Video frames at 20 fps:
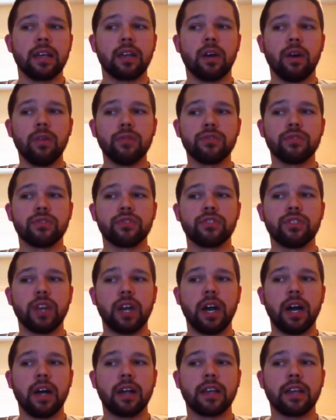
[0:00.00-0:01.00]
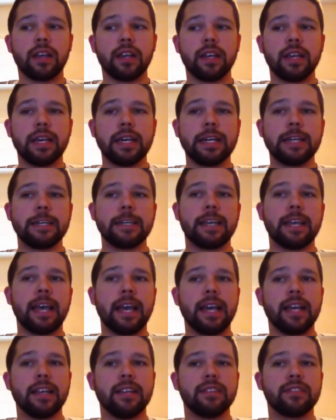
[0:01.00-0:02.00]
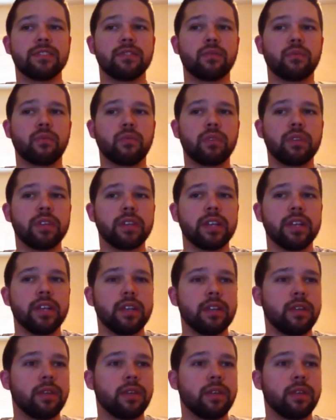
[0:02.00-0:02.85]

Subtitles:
Culture shock has really